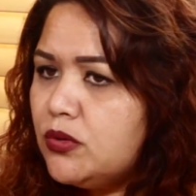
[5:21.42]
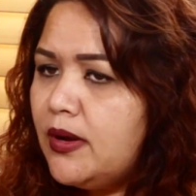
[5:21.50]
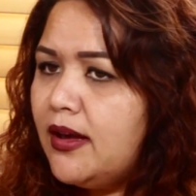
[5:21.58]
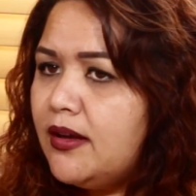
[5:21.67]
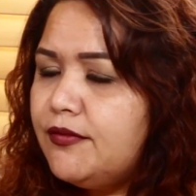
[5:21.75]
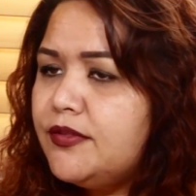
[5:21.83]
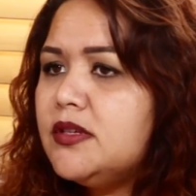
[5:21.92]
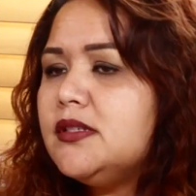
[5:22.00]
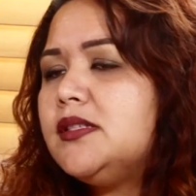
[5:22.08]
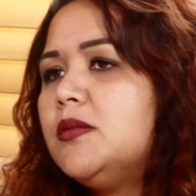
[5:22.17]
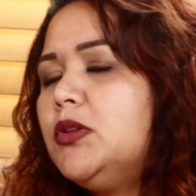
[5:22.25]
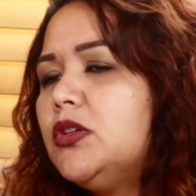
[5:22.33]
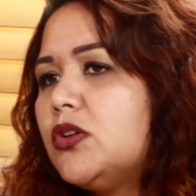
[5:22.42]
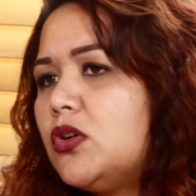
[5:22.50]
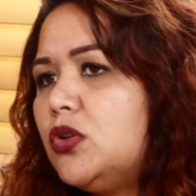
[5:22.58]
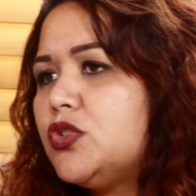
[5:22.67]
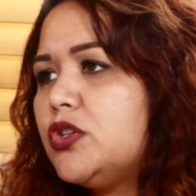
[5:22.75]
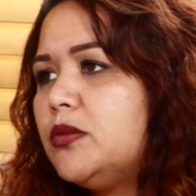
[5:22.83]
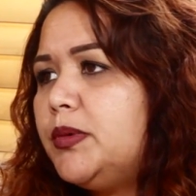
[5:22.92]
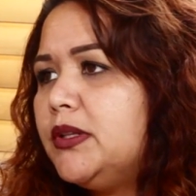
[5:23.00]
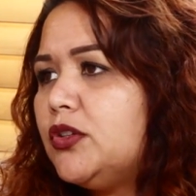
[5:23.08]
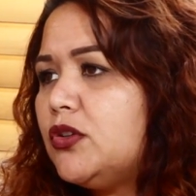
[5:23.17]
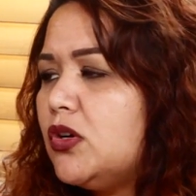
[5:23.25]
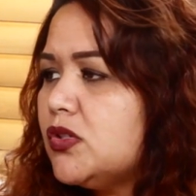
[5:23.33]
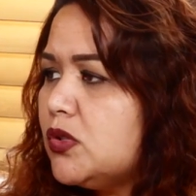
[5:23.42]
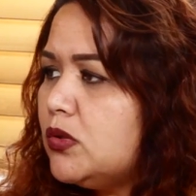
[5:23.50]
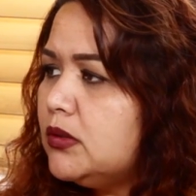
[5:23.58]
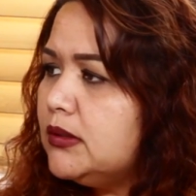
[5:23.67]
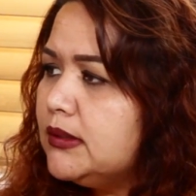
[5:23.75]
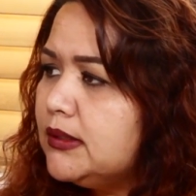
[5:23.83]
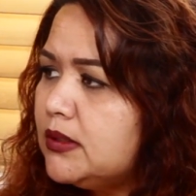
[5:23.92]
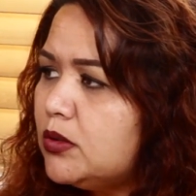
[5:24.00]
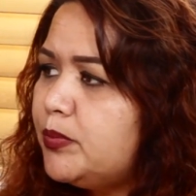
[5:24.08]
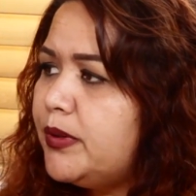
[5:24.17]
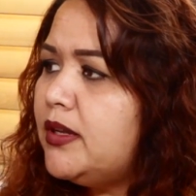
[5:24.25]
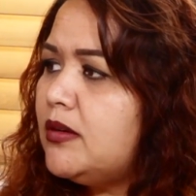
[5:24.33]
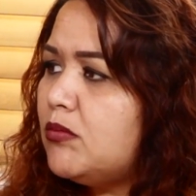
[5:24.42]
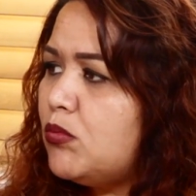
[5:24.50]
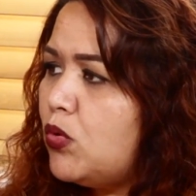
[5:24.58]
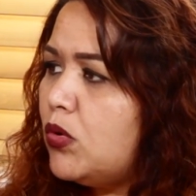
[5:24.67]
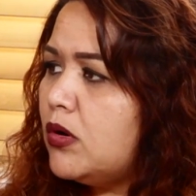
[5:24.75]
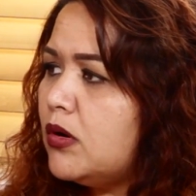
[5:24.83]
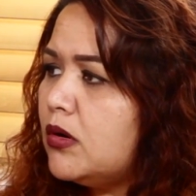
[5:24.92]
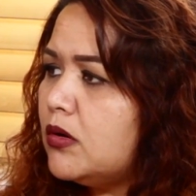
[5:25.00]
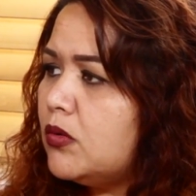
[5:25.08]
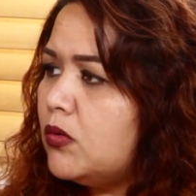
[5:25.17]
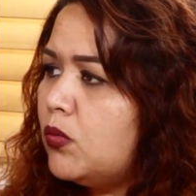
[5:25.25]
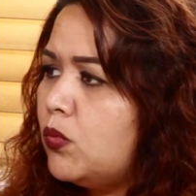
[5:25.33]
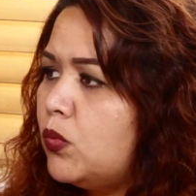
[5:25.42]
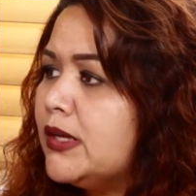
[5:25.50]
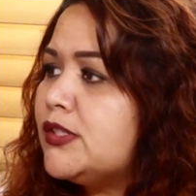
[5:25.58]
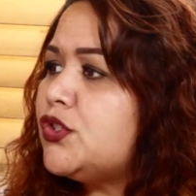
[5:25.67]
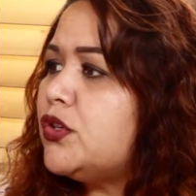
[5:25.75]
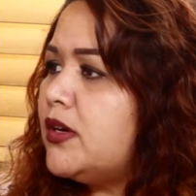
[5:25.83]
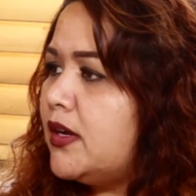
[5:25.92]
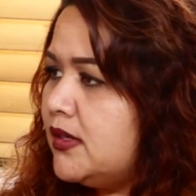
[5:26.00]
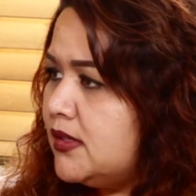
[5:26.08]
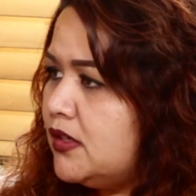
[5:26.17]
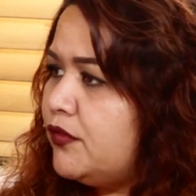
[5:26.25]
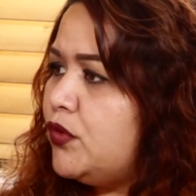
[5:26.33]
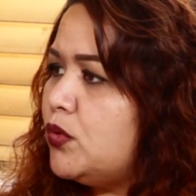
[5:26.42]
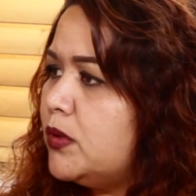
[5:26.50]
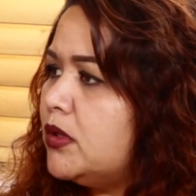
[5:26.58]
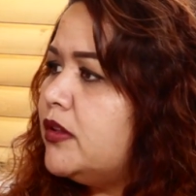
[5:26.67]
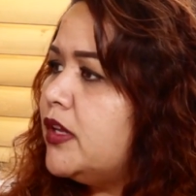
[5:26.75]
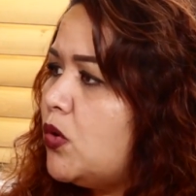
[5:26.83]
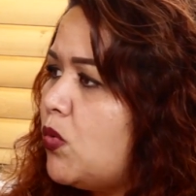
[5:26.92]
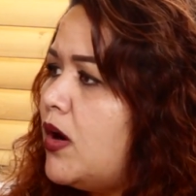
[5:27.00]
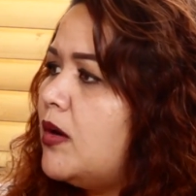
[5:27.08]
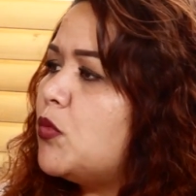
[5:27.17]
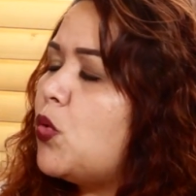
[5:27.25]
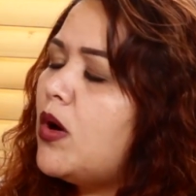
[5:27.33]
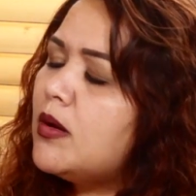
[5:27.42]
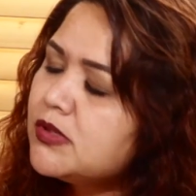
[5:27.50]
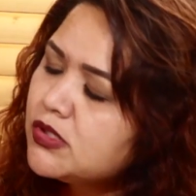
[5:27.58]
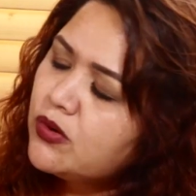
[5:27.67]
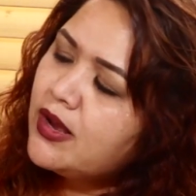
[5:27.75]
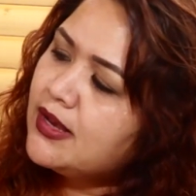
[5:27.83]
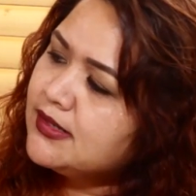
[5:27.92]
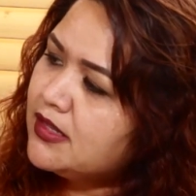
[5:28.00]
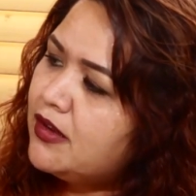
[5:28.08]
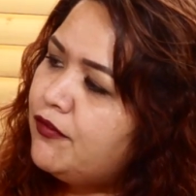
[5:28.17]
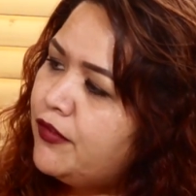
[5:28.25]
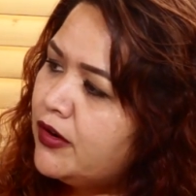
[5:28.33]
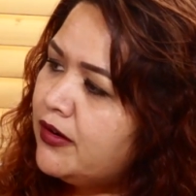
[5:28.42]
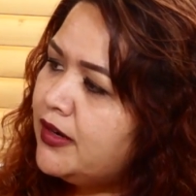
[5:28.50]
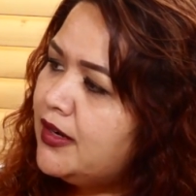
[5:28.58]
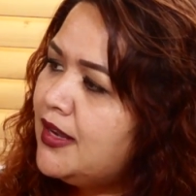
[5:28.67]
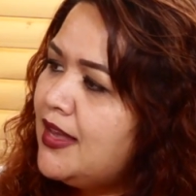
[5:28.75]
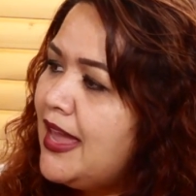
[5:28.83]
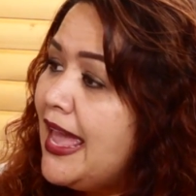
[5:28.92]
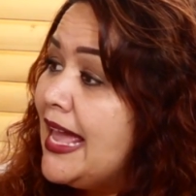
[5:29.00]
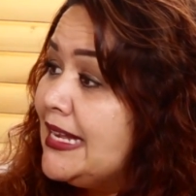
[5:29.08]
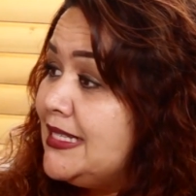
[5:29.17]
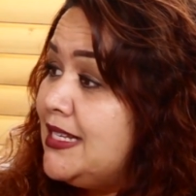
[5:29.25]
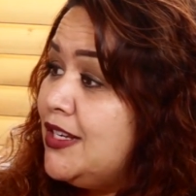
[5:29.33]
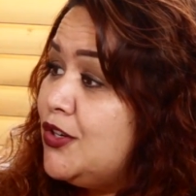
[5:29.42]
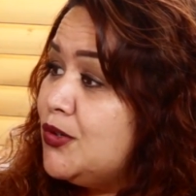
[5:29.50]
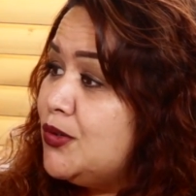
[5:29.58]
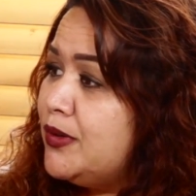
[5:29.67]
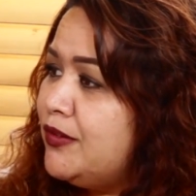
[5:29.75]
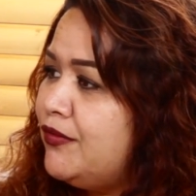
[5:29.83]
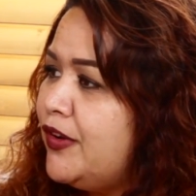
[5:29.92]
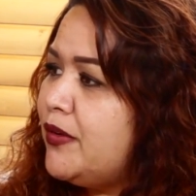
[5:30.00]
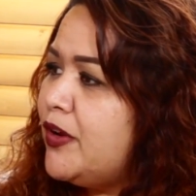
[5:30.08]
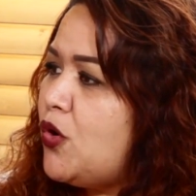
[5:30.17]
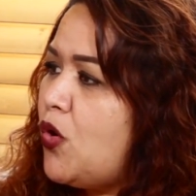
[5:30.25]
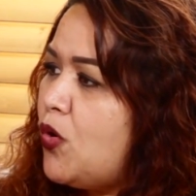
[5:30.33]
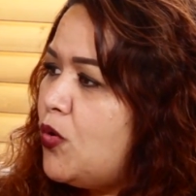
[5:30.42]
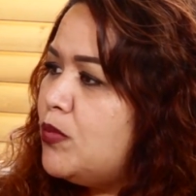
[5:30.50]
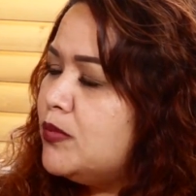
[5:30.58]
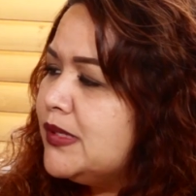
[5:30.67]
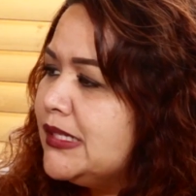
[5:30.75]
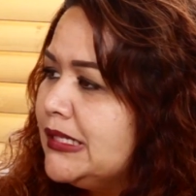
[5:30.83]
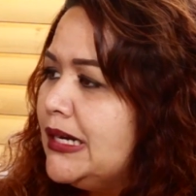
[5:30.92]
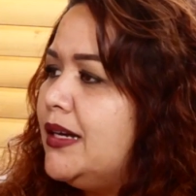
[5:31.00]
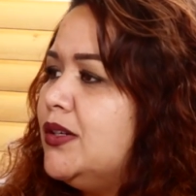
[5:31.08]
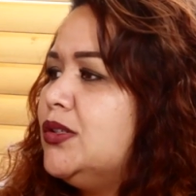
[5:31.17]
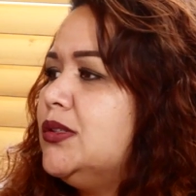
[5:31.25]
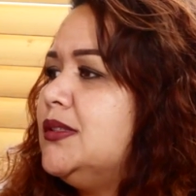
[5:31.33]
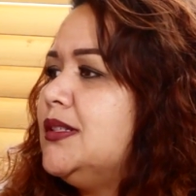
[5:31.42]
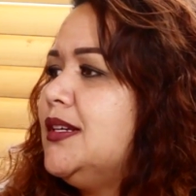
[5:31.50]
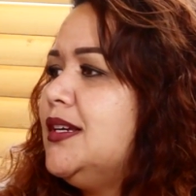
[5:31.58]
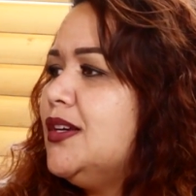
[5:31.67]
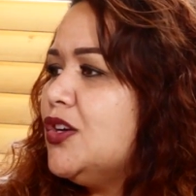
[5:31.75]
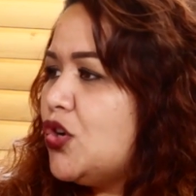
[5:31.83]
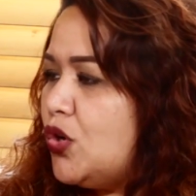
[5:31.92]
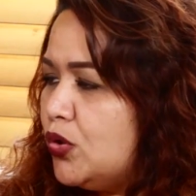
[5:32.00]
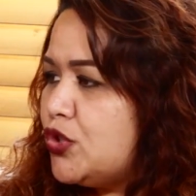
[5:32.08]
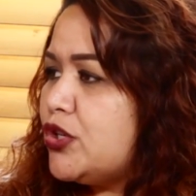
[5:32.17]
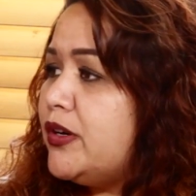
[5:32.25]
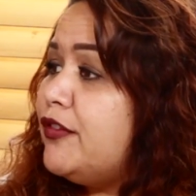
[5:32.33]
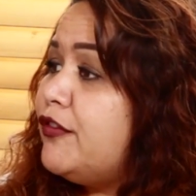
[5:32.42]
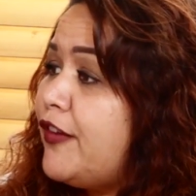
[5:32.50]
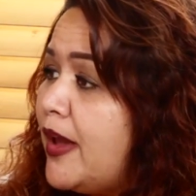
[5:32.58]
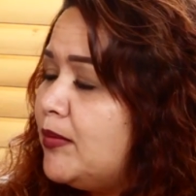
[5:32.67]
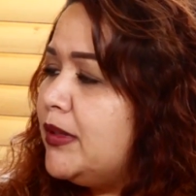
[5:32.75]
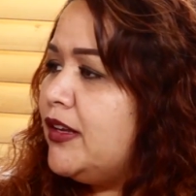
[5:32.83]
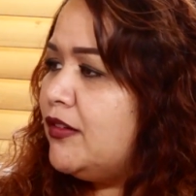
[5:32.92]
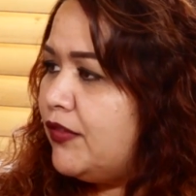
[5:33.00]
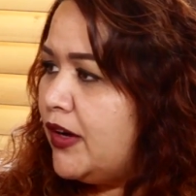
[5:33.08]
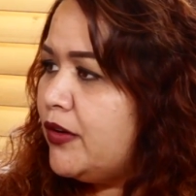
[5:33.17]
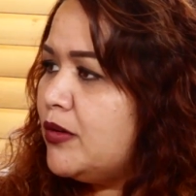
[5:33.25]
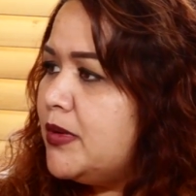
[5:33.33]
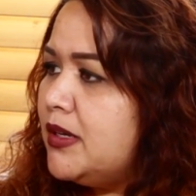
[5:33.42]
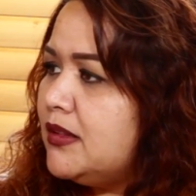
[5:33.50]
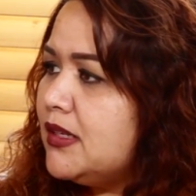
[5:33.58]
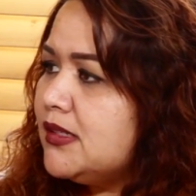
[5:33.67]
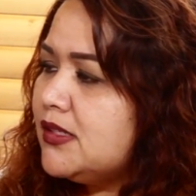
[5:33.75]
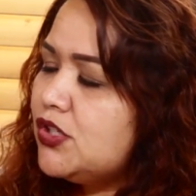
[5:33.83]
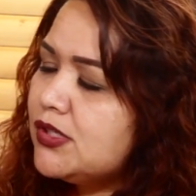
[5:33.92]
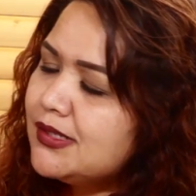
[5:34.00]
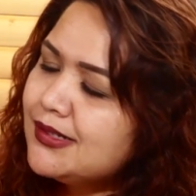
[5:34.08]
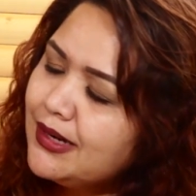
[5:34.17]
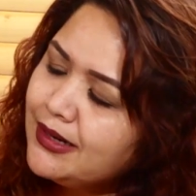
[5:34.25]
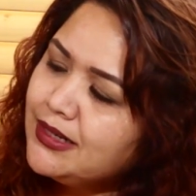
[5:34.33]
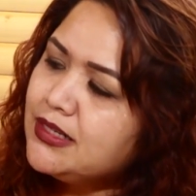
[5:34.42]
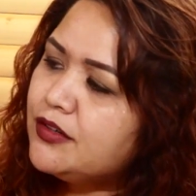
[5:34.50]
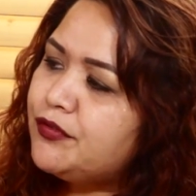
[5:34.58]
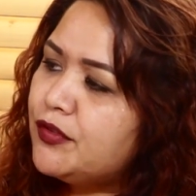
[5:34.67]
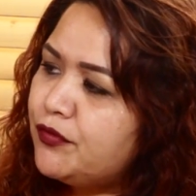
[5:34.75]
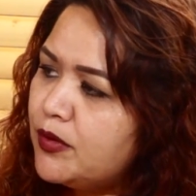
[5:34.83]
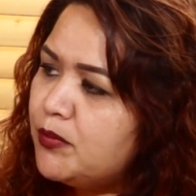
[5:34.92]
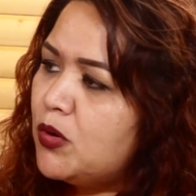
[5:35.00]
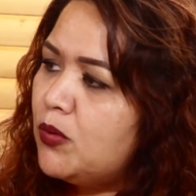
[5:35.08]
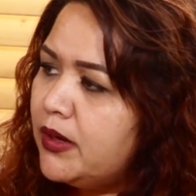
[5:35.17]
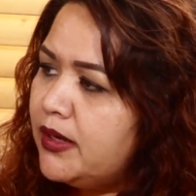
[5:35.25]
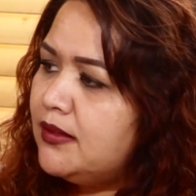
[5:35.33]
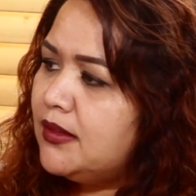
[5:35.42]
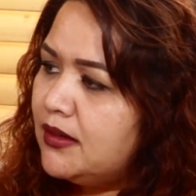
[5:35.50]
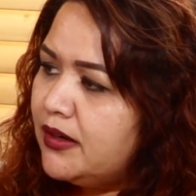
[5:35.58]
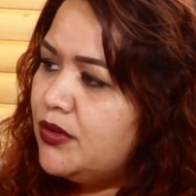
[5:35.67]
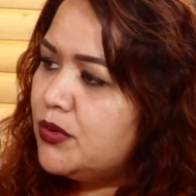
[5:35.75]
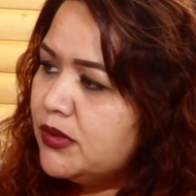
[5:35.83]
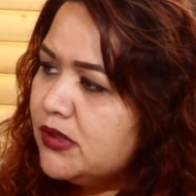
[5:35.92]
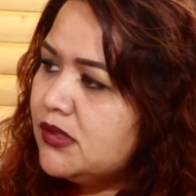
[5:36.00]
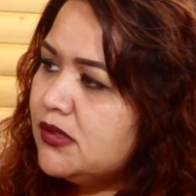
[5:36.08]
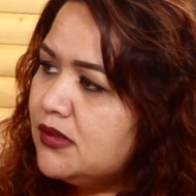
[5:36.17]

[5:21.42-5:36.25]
do have the similar culture, but they're also a little bit more westernized, if you will, than yeah. Guam. Guam still has that very Antiguan, and very home styled culture and family environment that's just oh. slightly different from Hawaii that I noticed.